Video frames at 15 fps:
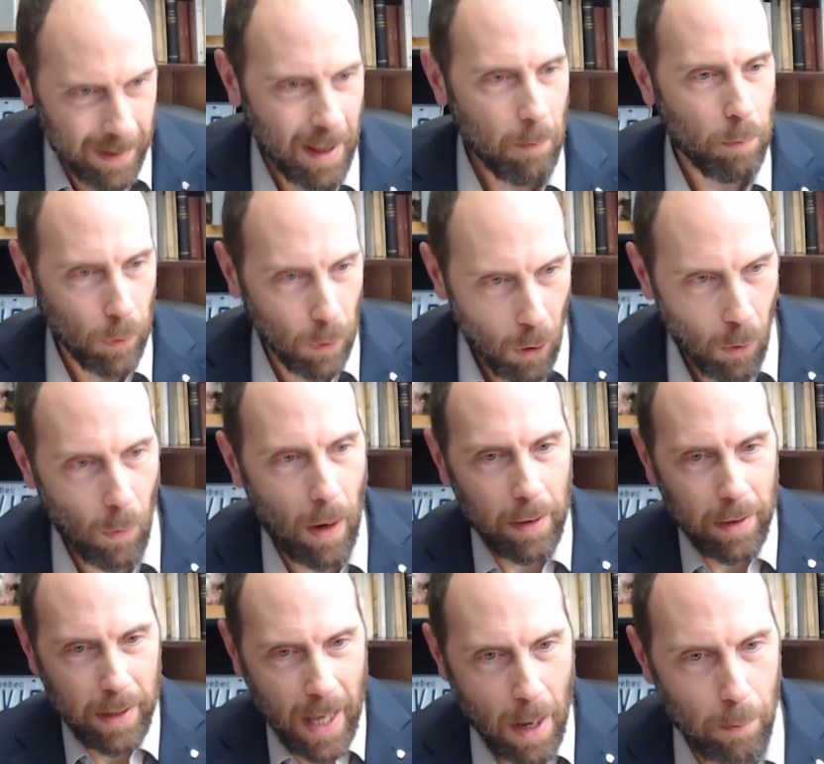blow
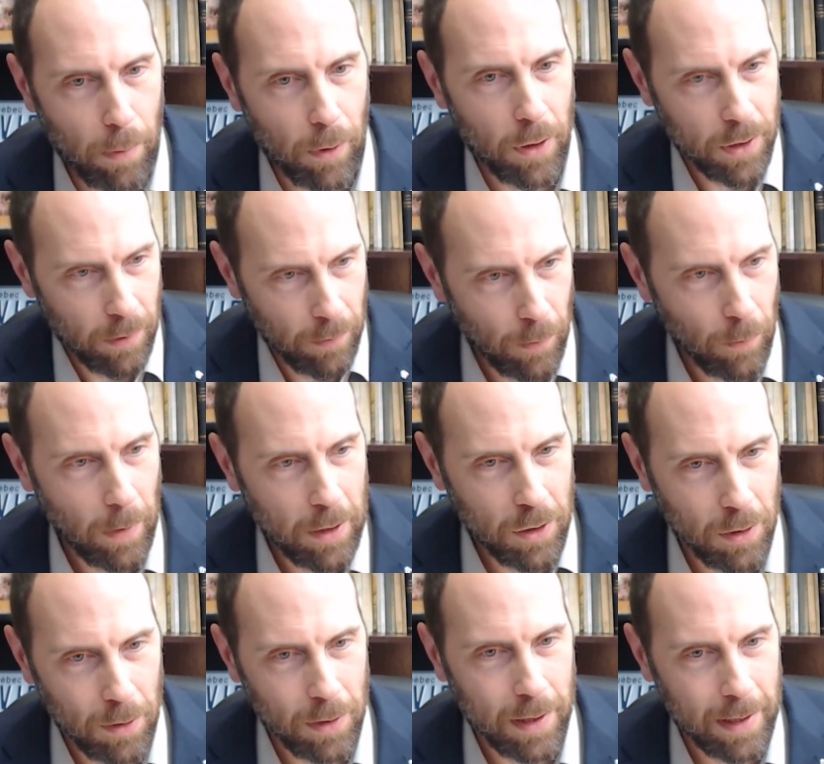on the embers of
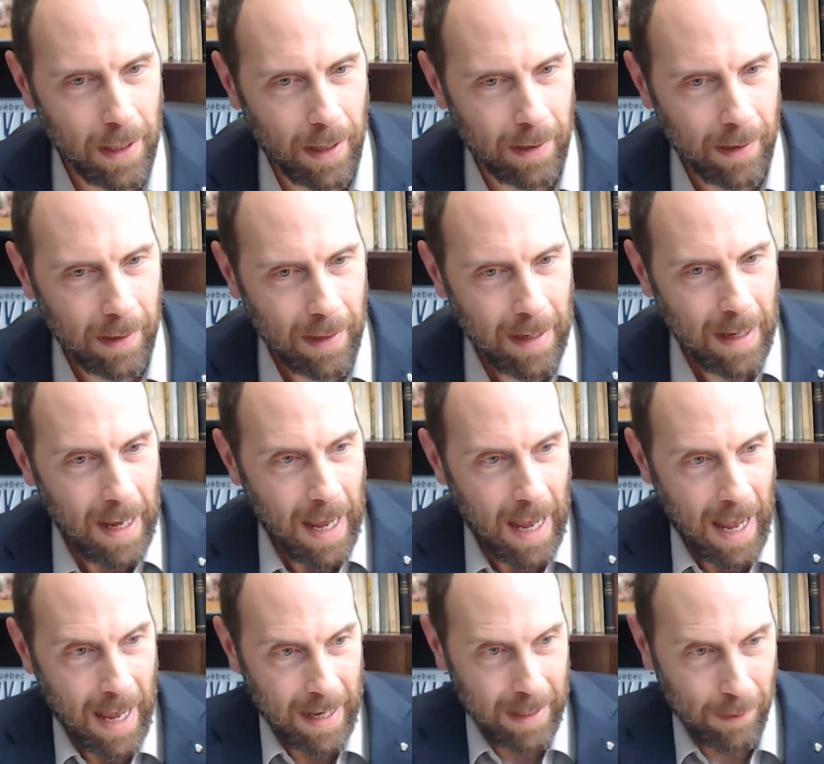original sin.
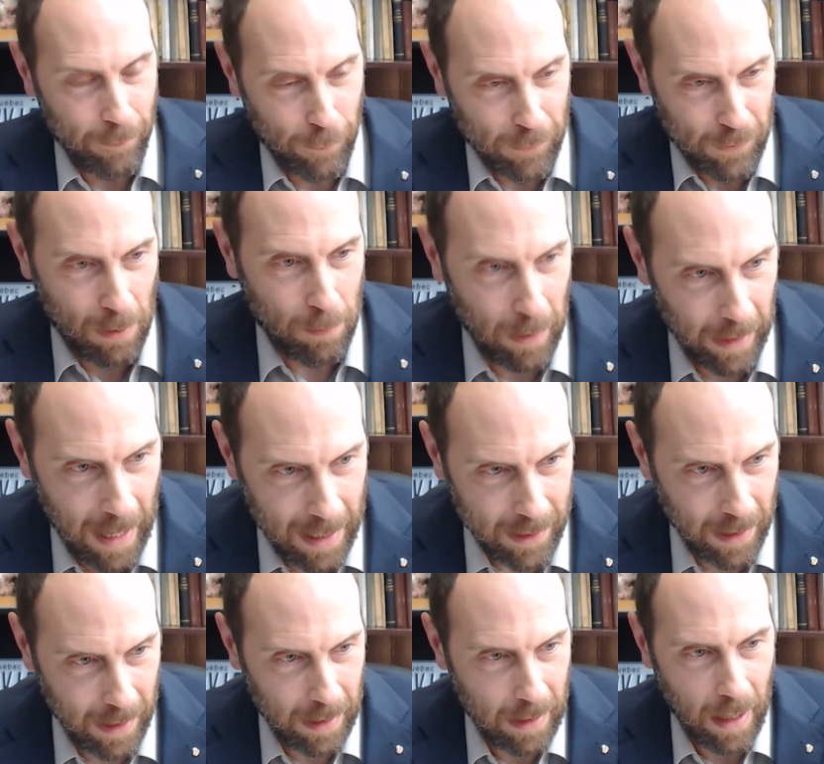And if somebody
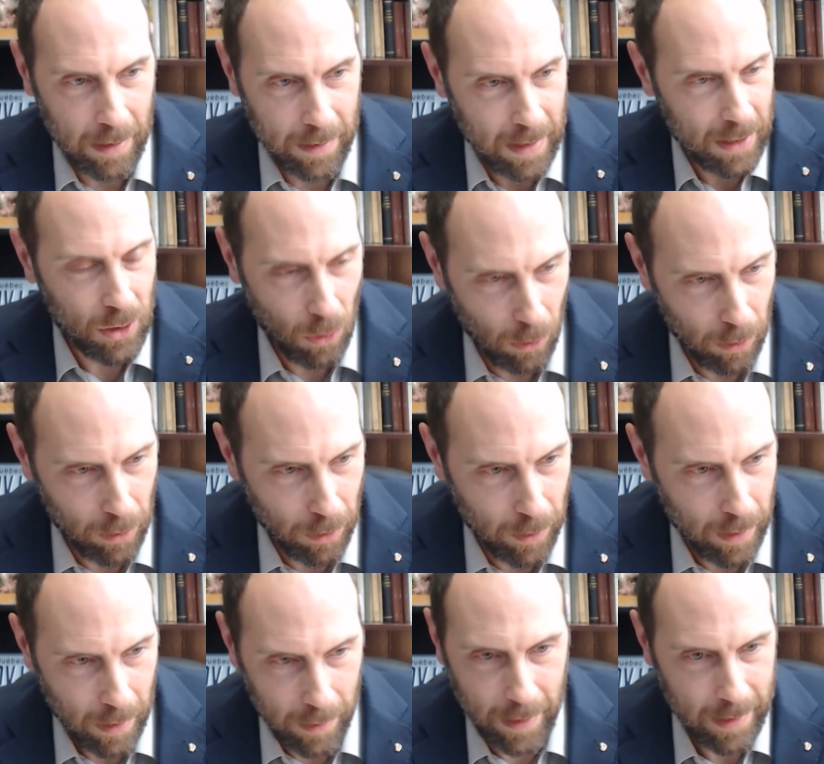has a
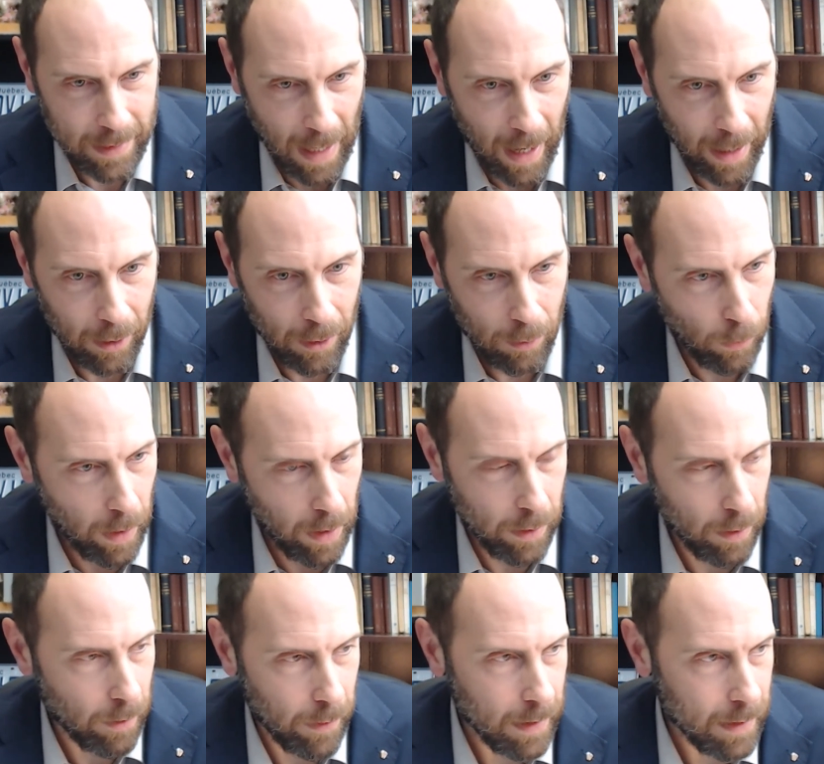disordered desire,
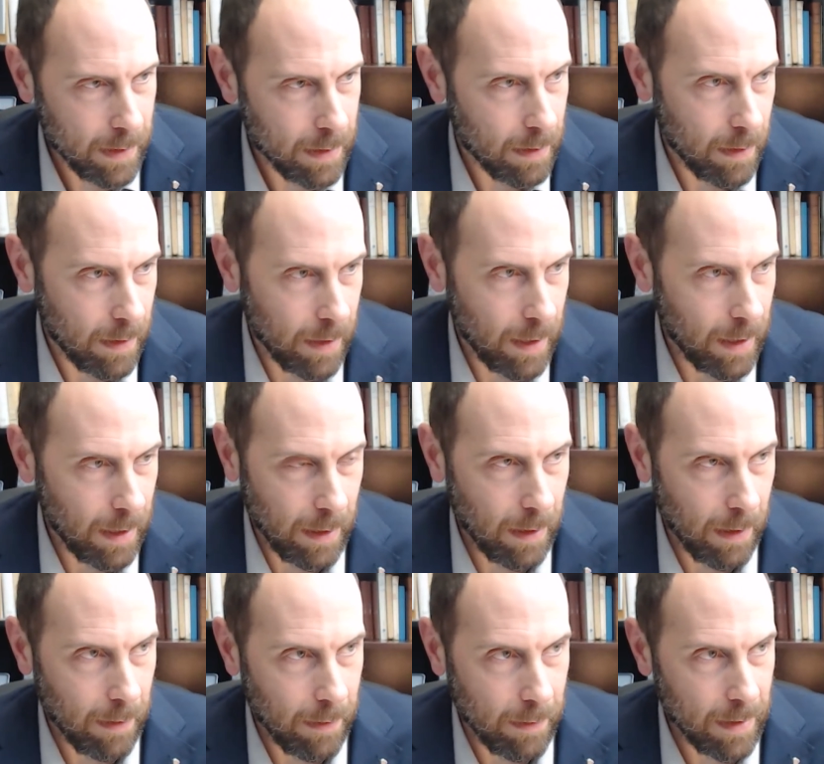whether it's the
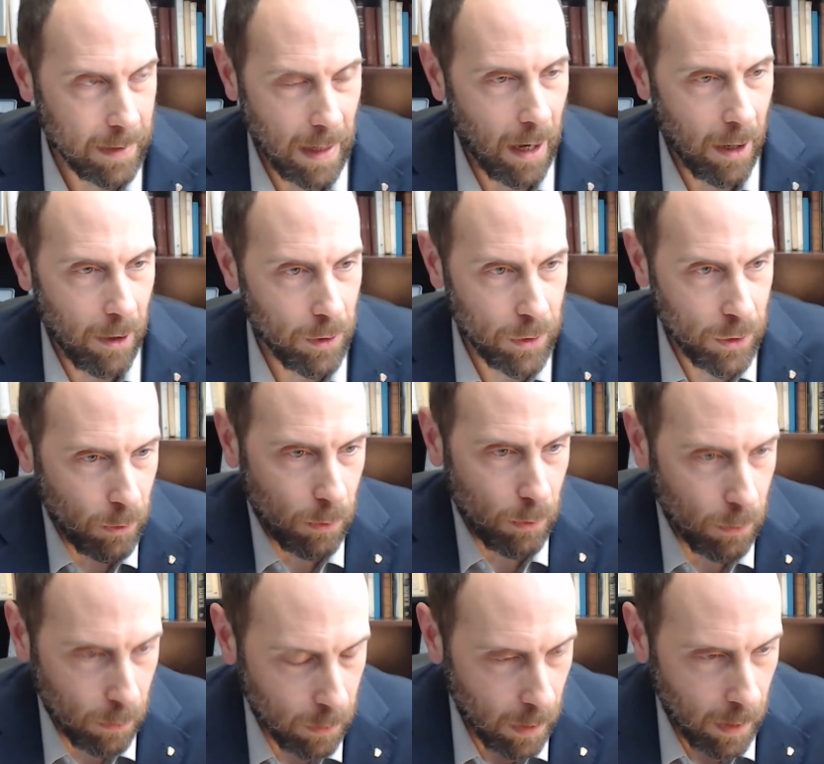desire
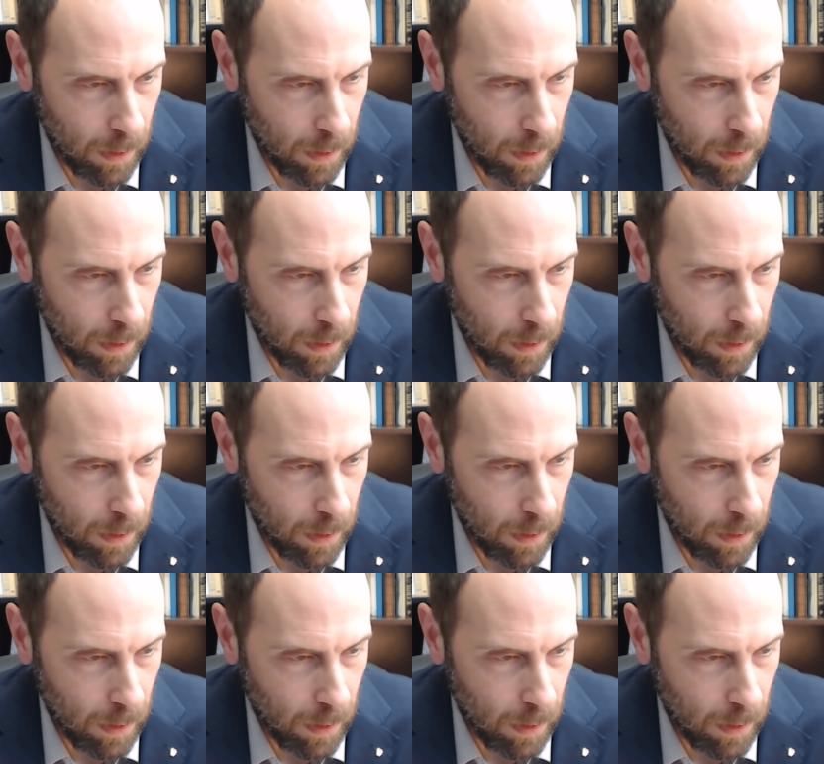to